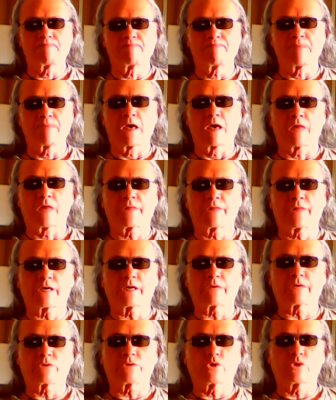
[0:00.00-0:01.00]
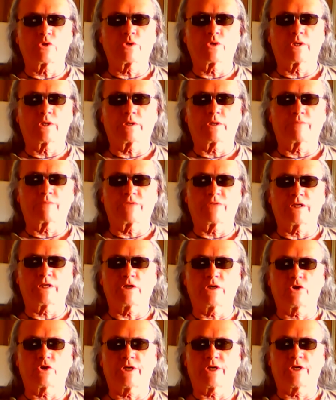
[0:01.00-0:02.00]
I think I'd do a
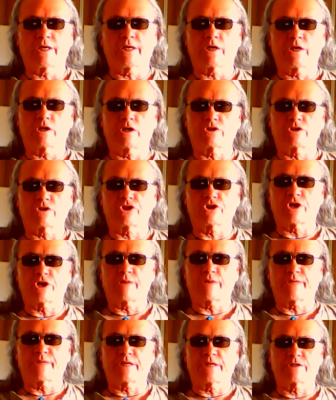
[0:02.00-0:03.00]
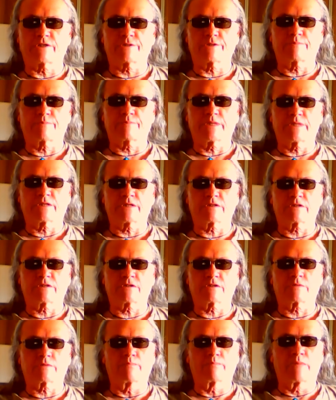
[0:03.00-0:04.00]
video today on shamanism because
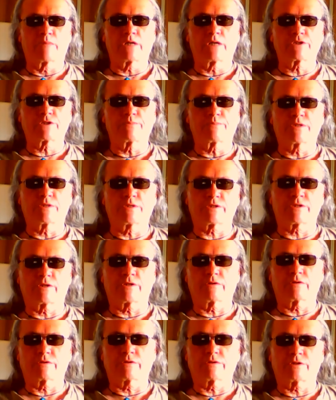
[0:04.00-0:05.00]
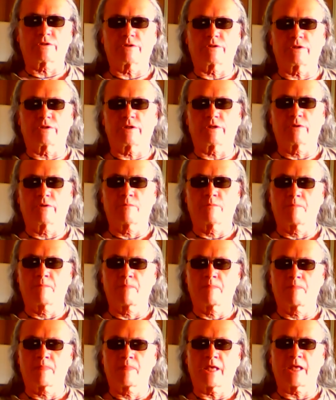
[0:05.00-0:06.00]
it's much misunderstood.
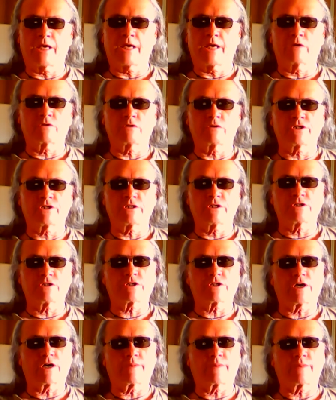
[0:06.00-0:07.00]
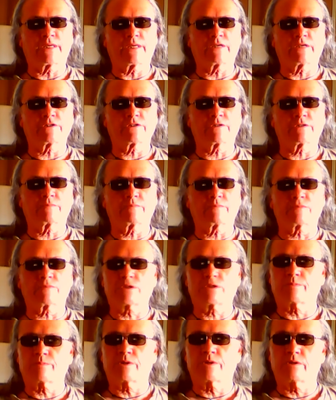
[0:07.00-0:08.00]
Energy, shamanism,
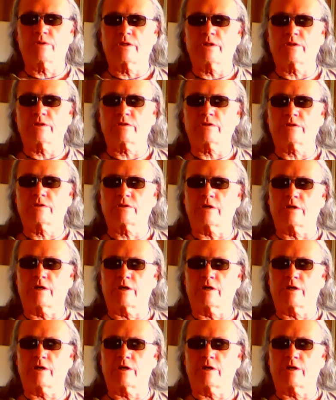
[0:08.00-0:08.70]
spirits,